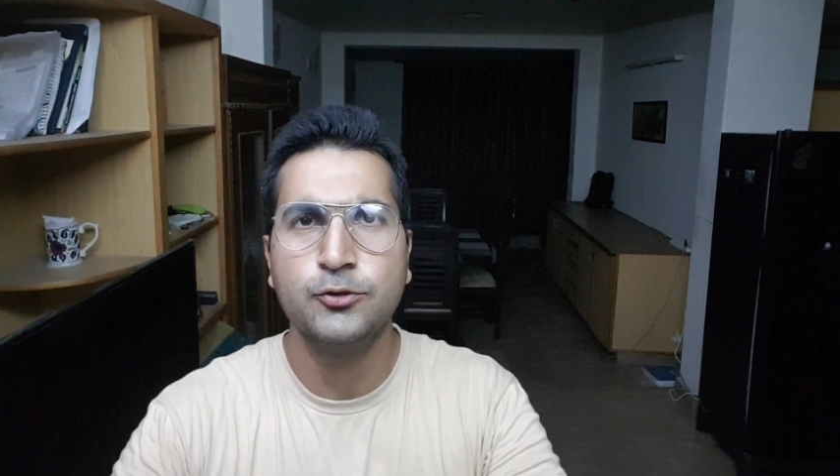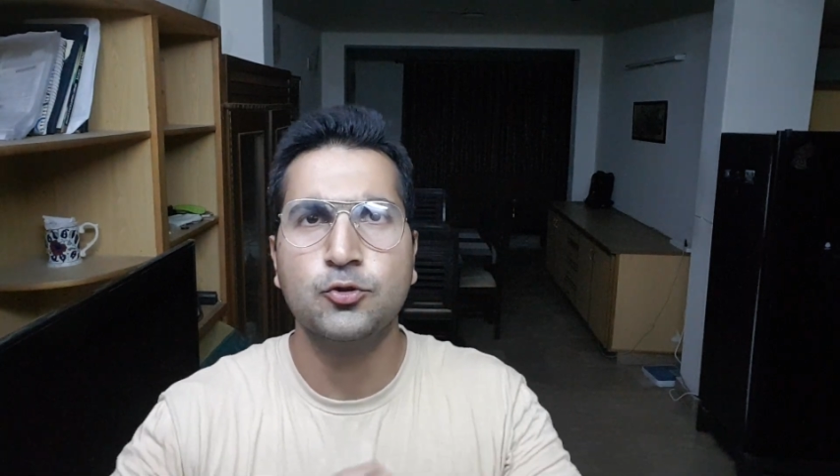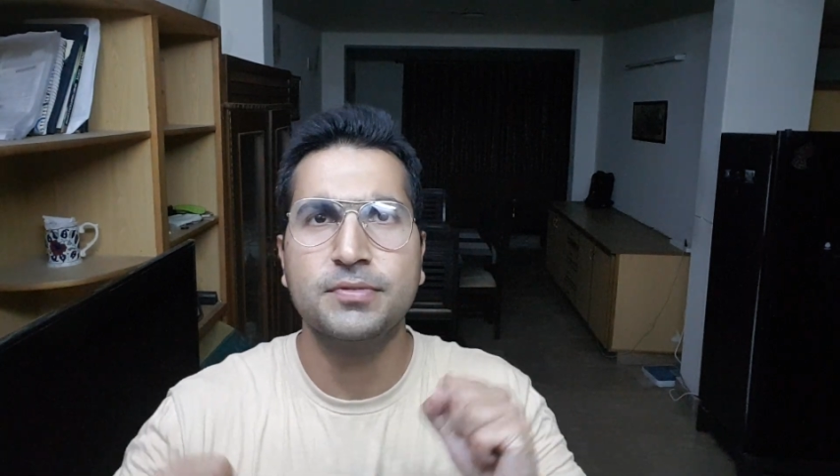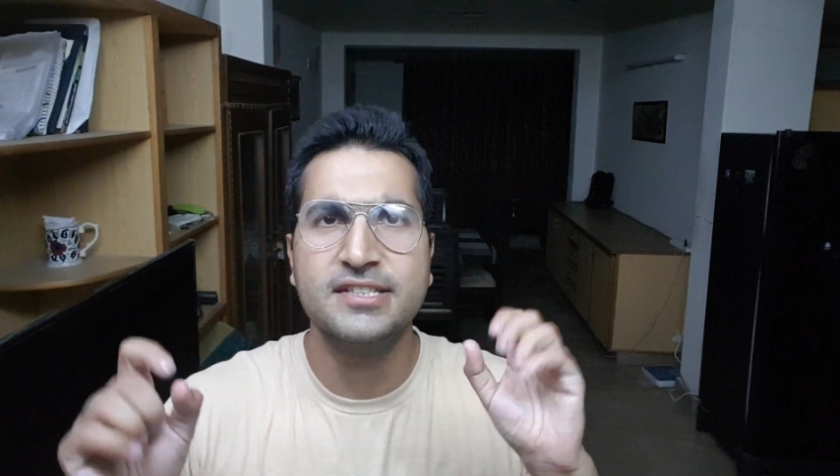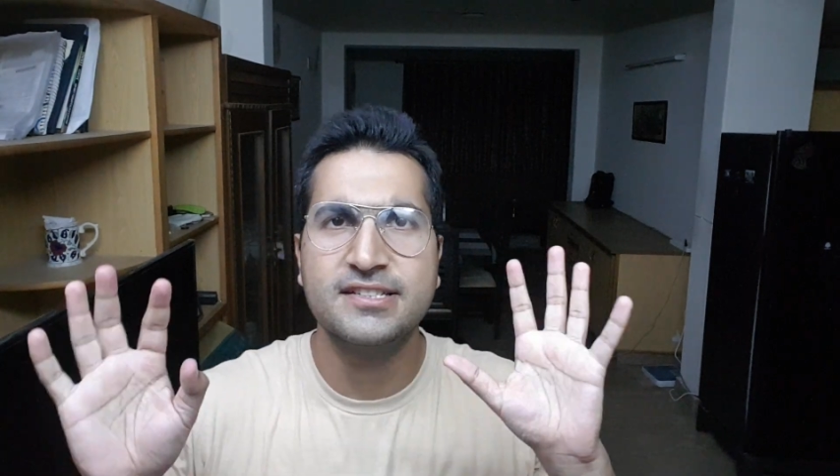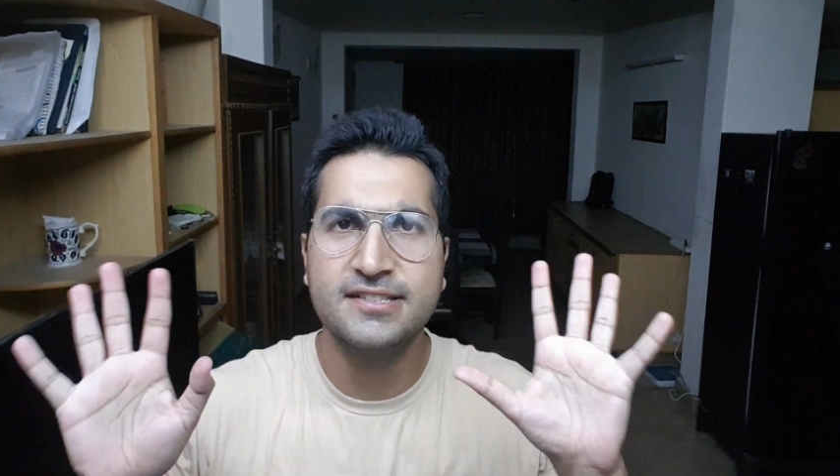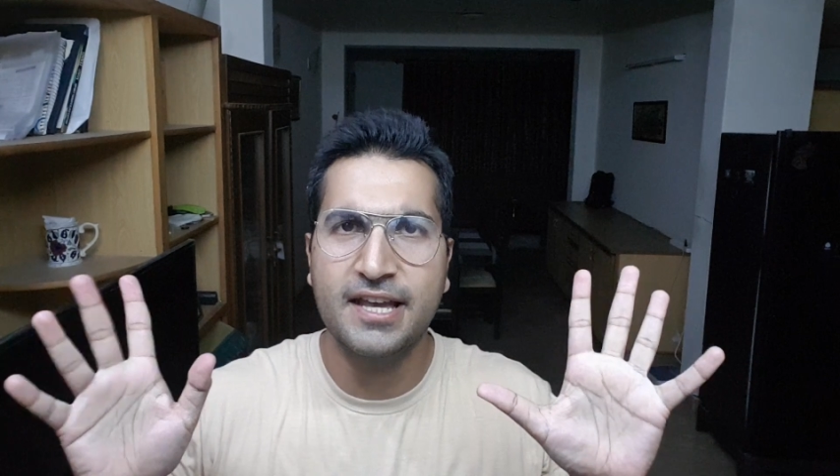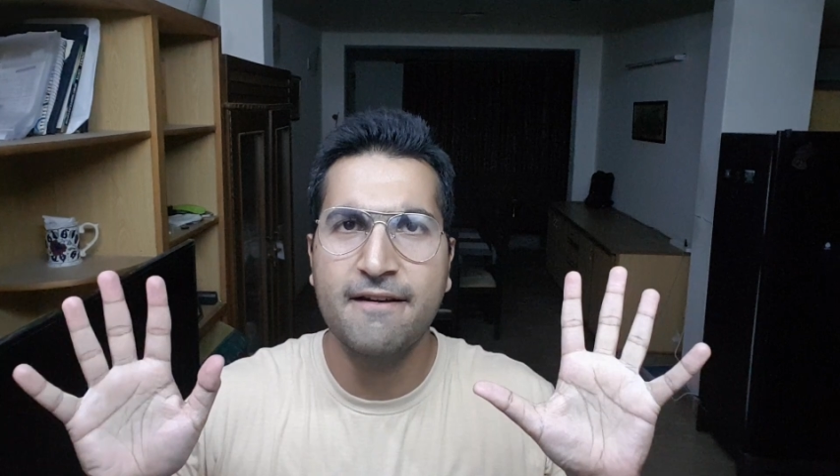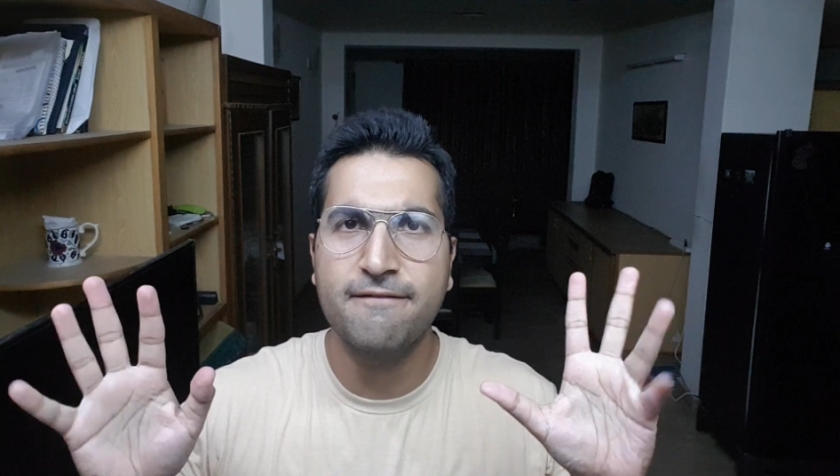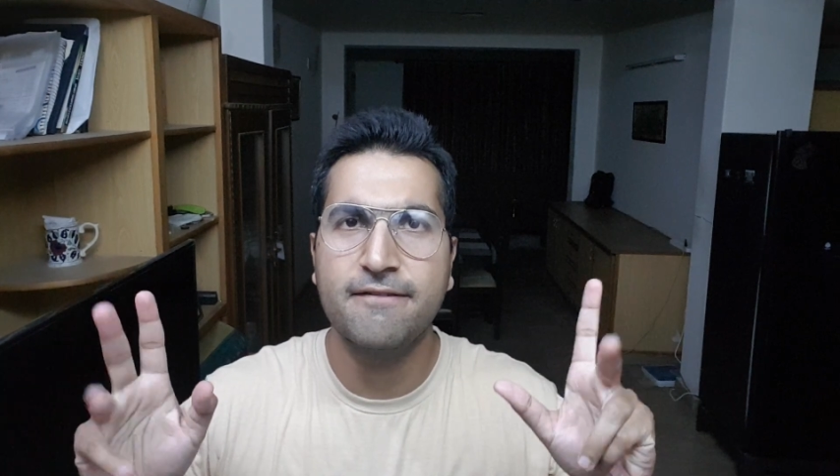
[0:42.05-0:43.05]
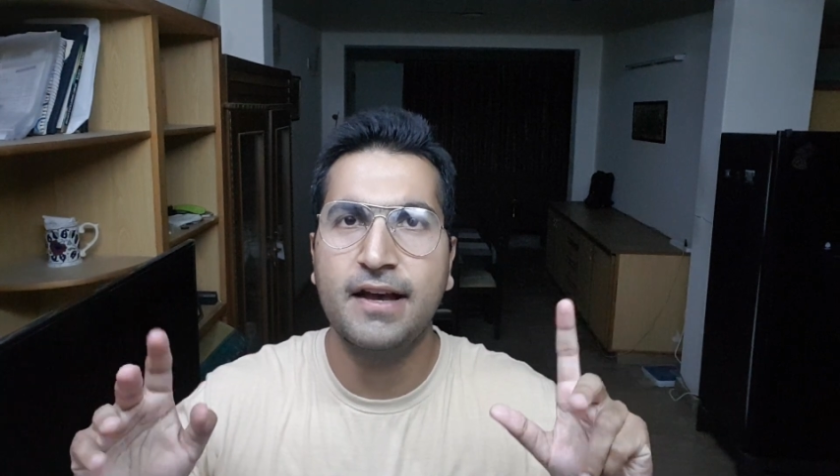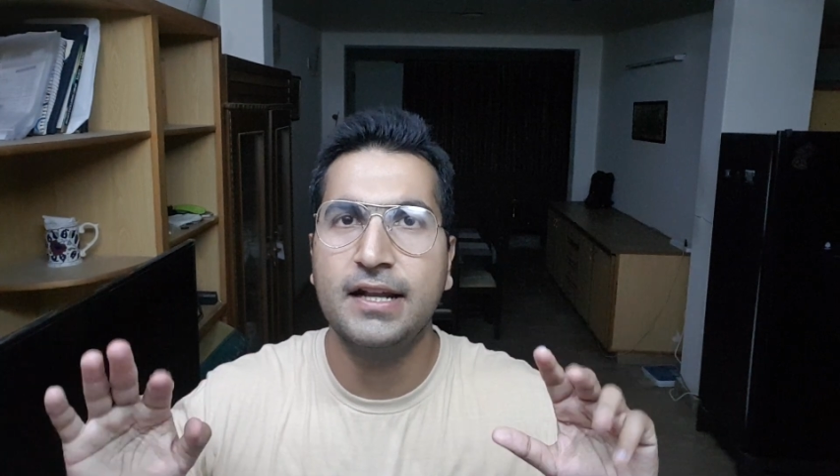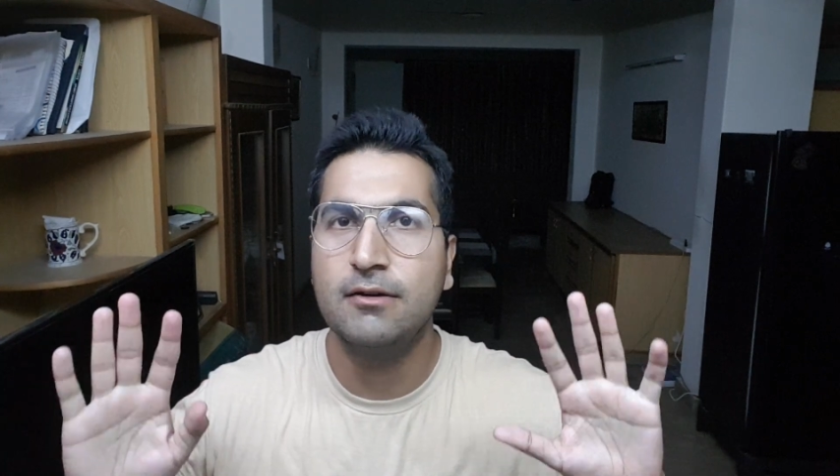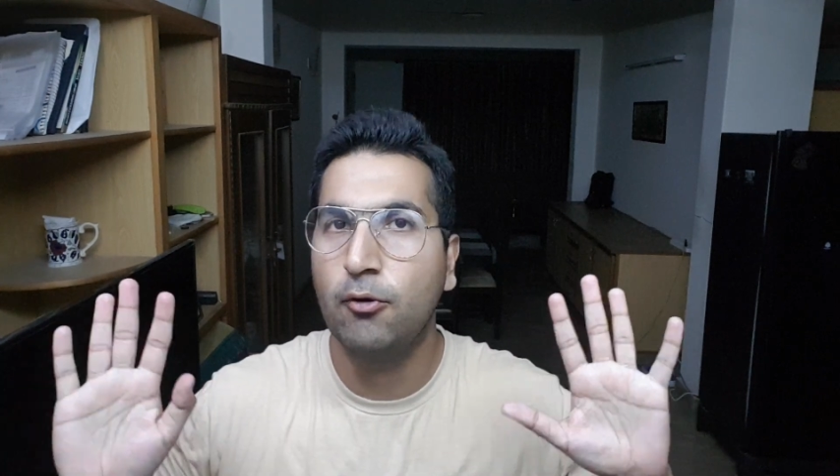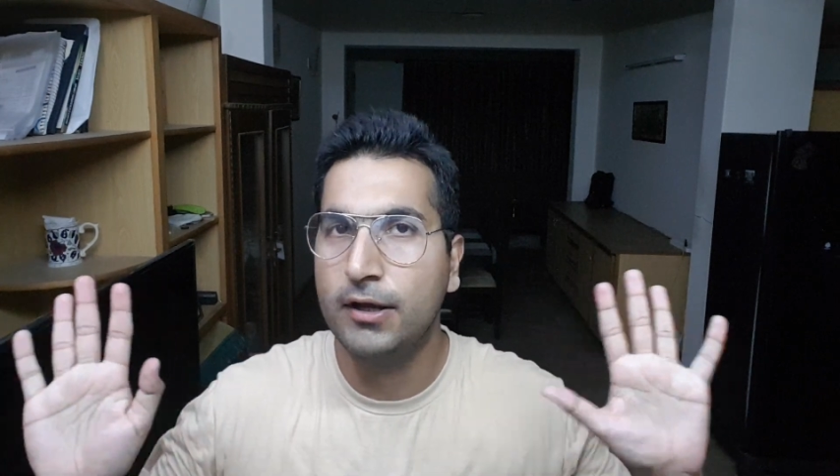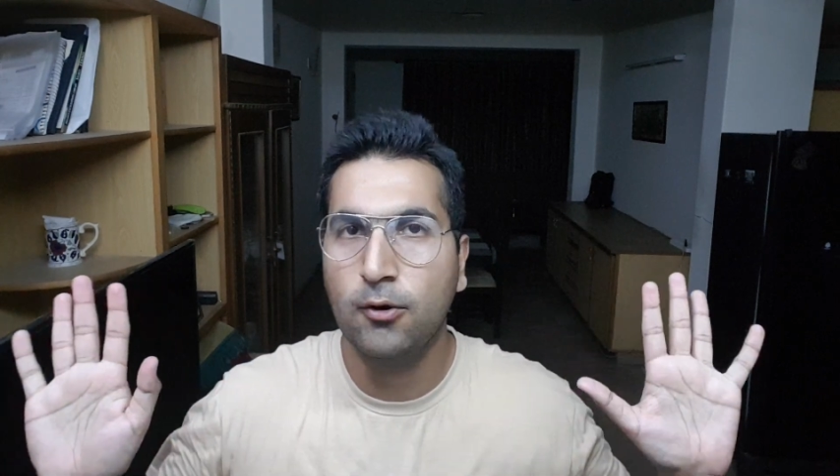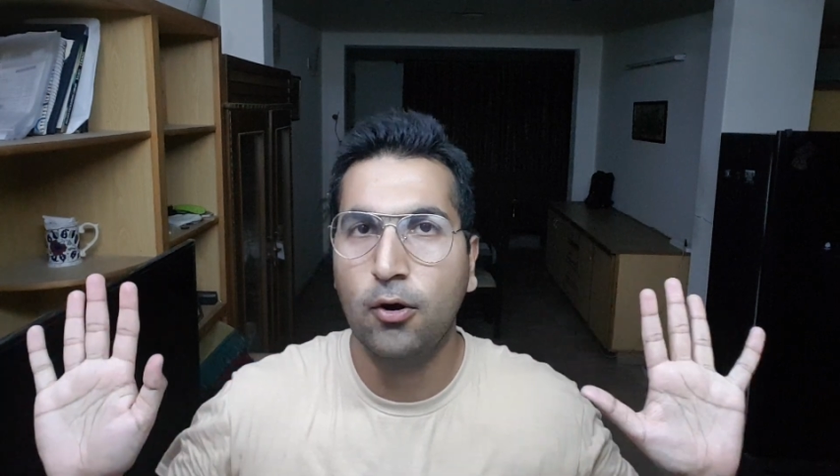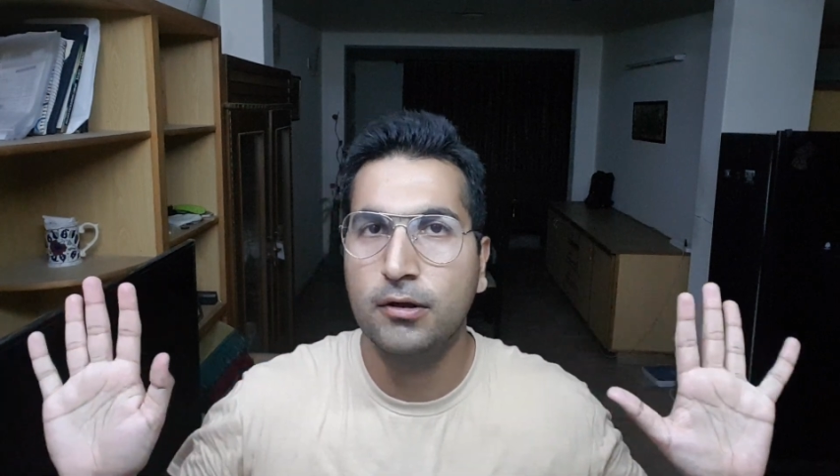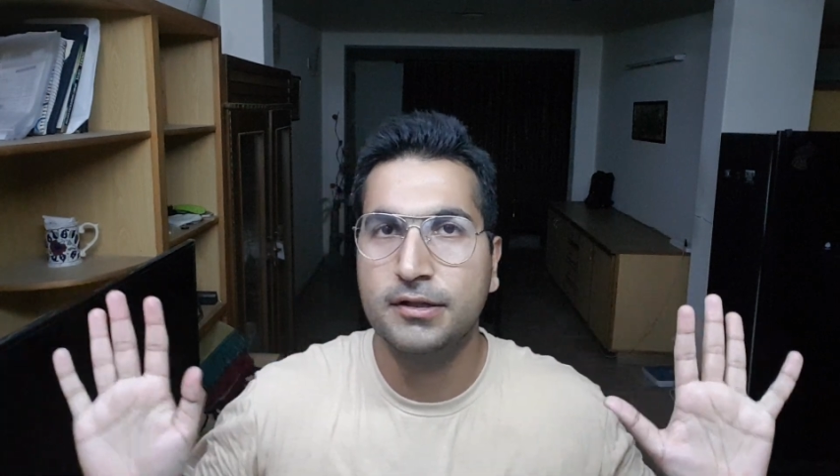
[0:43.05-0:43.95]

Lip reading: to be safe and avoid all